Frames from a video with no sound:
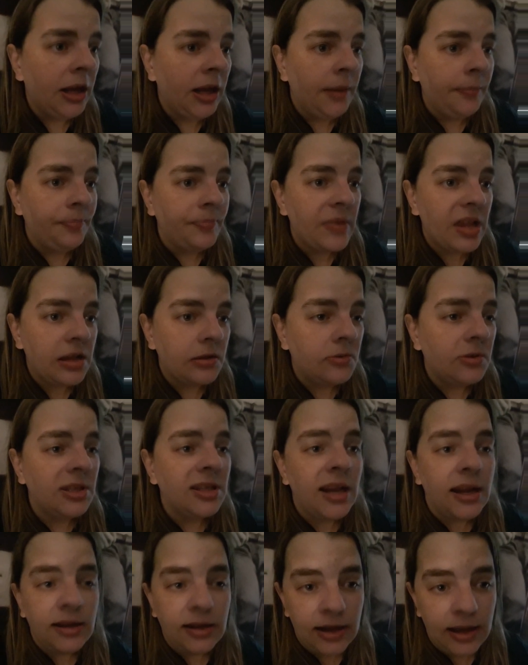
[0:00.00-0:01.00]
This was
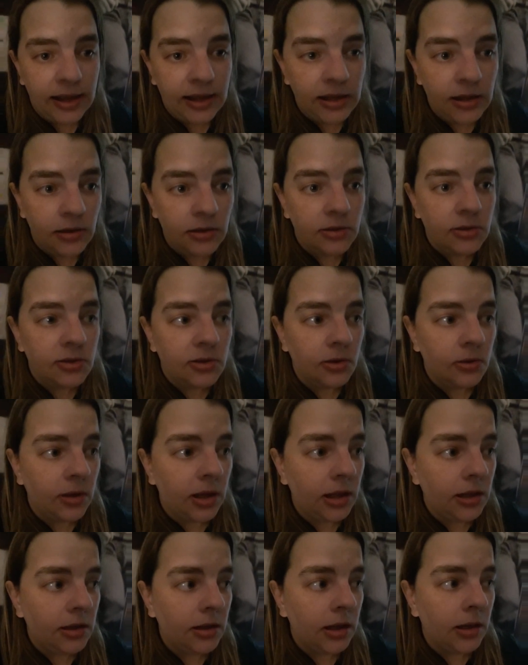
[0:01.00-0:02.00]
at night, so, like,
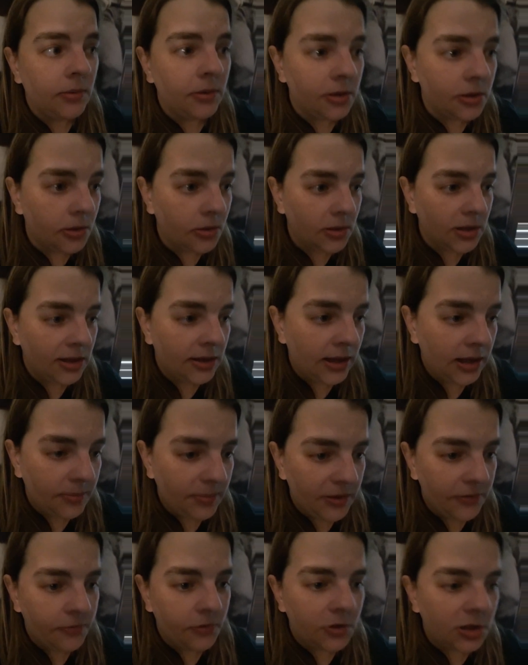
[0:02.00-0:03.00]
I would go the night
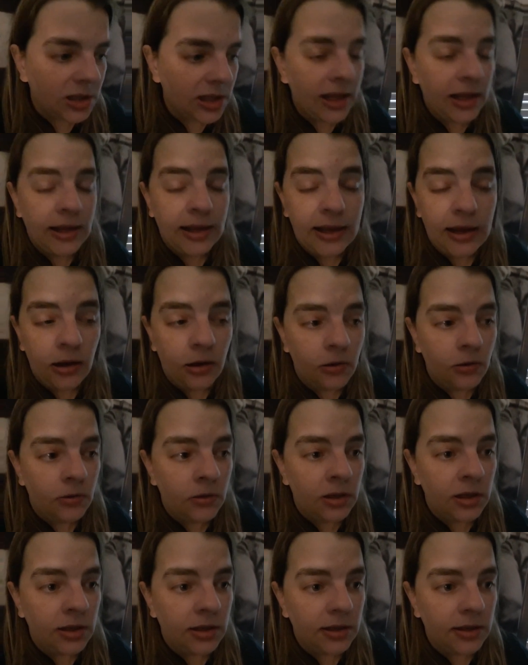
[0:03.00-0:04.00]
before to hang out,
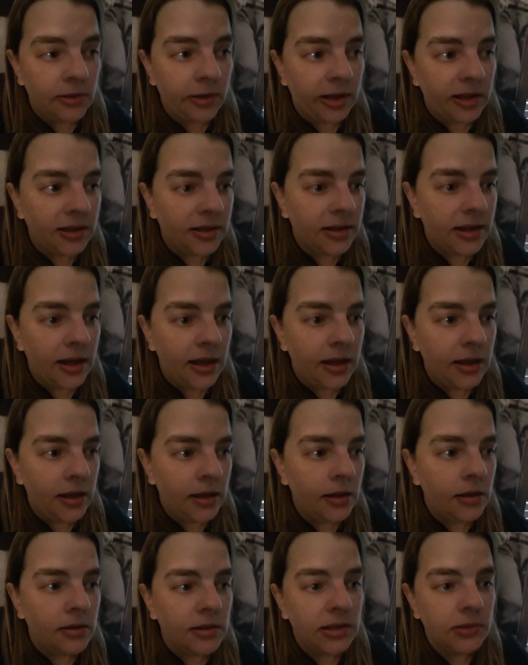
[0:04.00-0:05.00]
and then, like, the day,
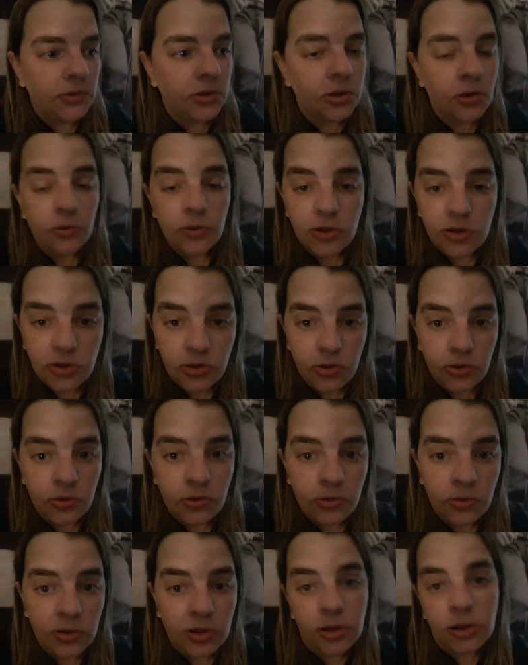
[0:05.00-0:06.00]
she would go to
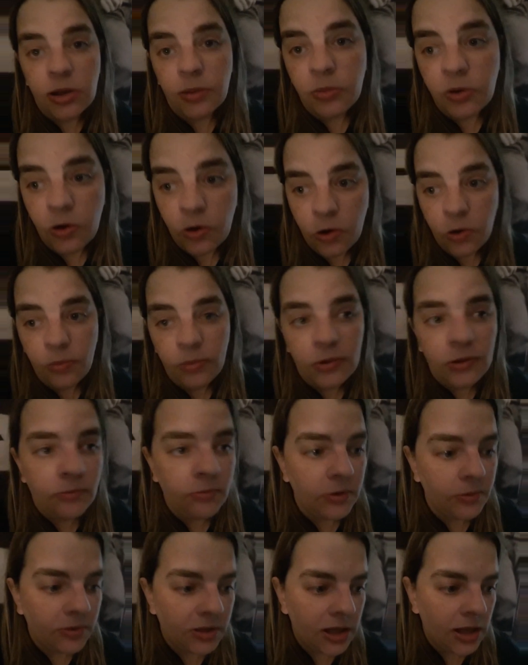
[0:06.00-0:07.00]
school and come home, and we
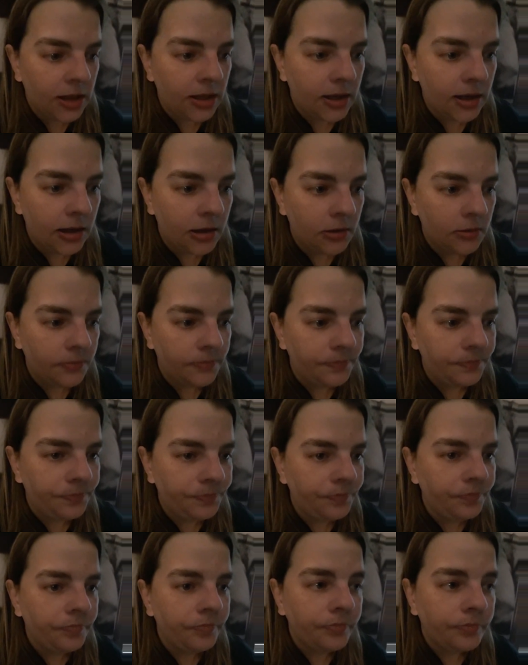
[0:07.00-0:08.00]
would hang out.
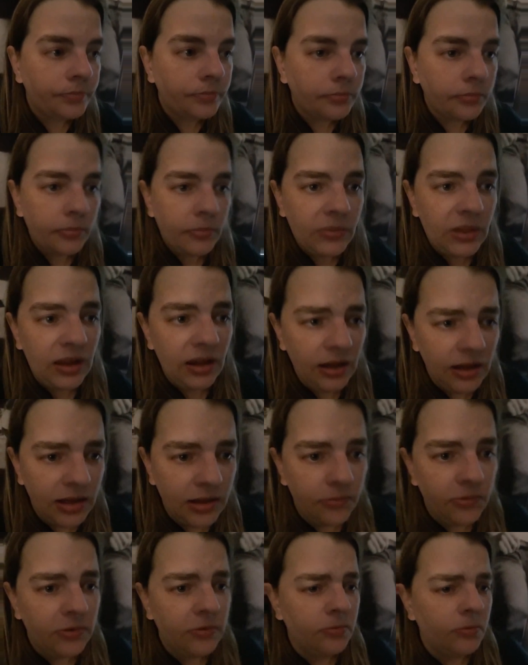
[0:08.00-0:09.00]
And
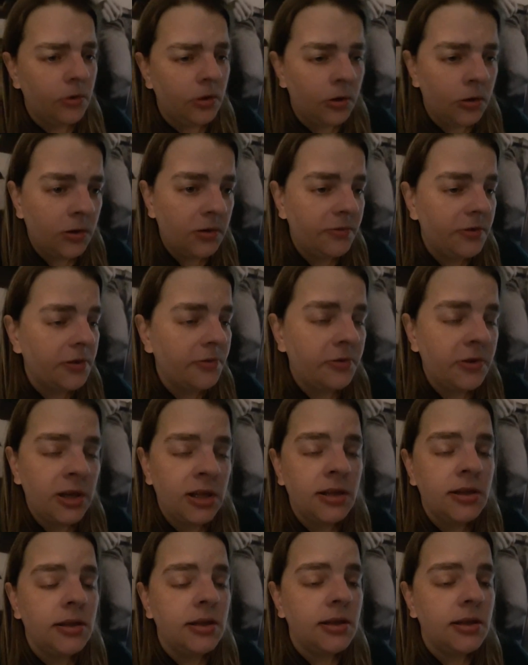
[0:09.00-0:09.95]
then all of her friends